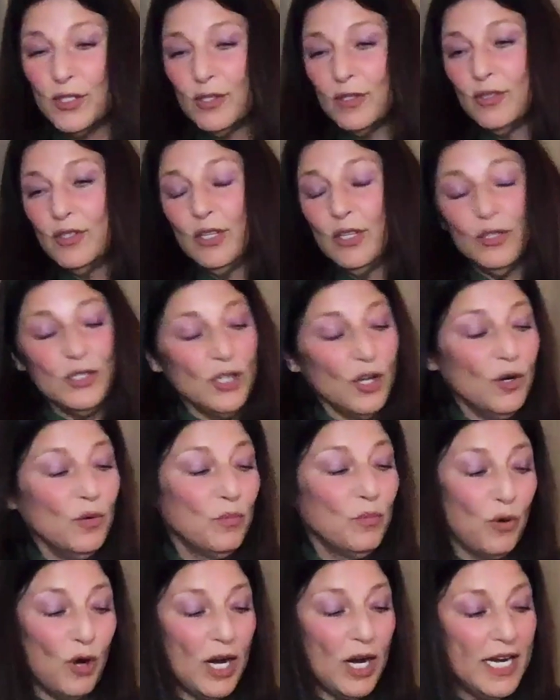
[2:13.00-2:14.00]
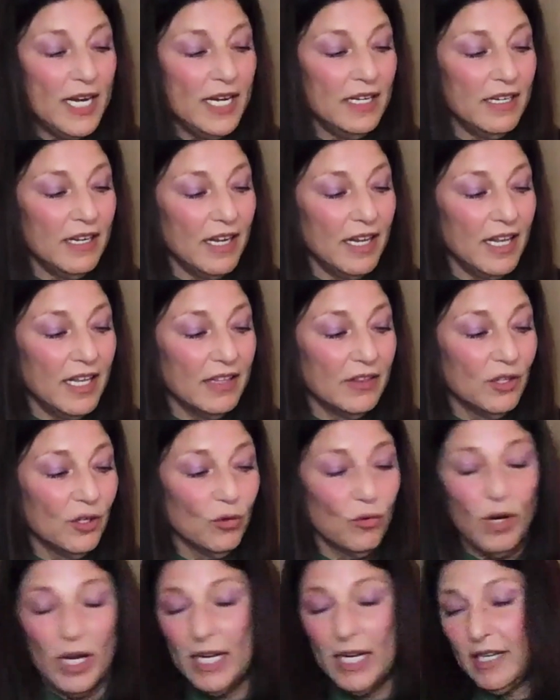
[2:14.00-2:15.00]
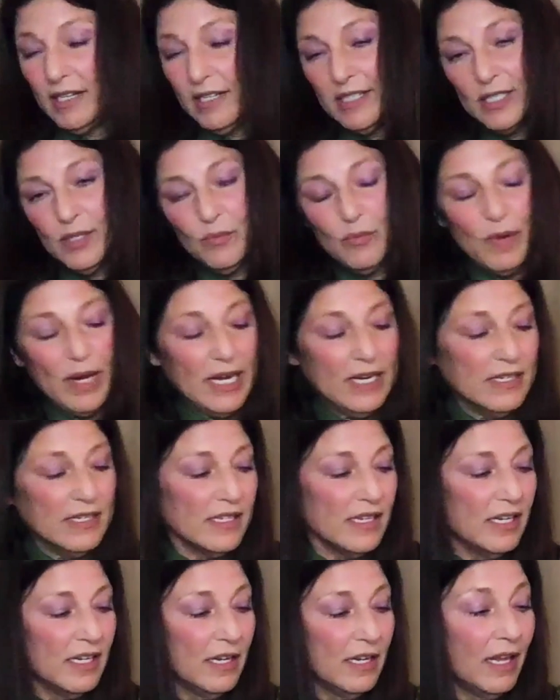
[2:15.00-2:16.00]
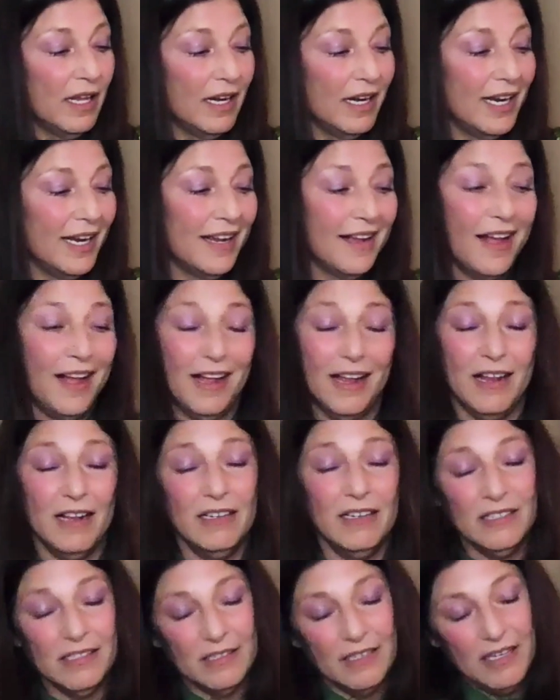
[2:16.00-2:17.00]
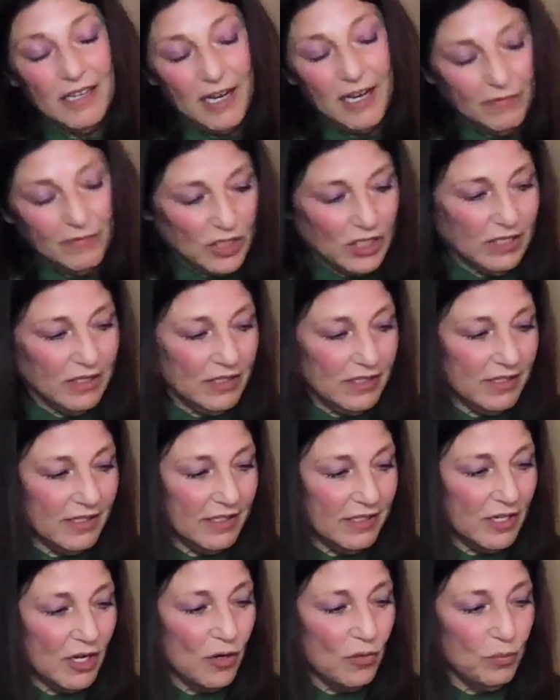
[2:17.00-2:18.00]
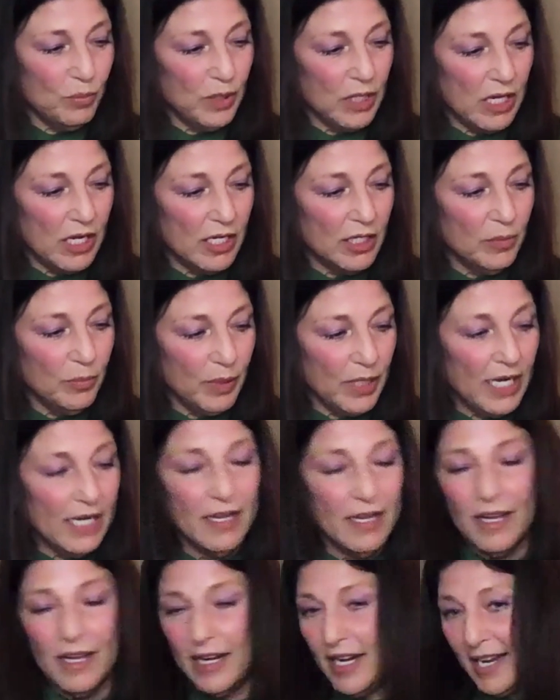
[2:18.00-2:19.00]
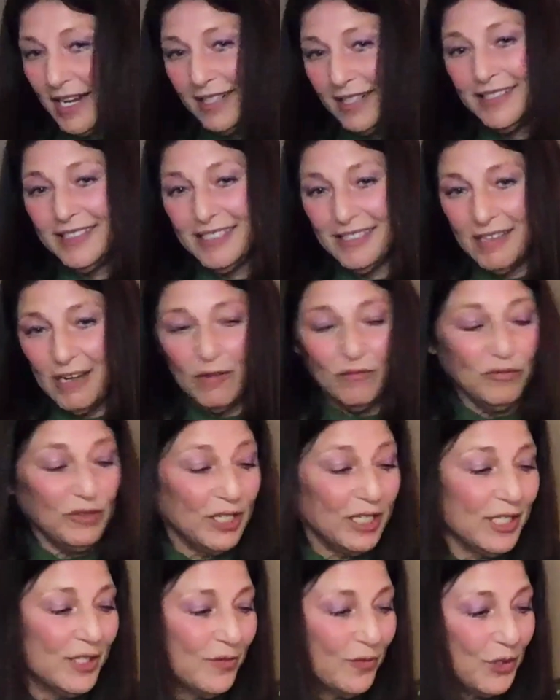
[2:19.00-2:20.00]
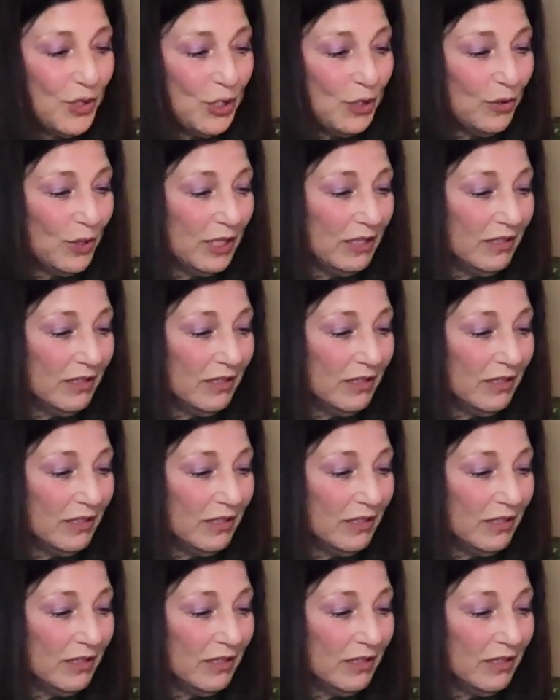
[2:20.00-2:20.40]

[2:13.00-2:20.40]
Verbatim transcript: They're so bright and their writing is amazing. And I honestly have to, this is no plug, but I got to hand it to Netflix for doing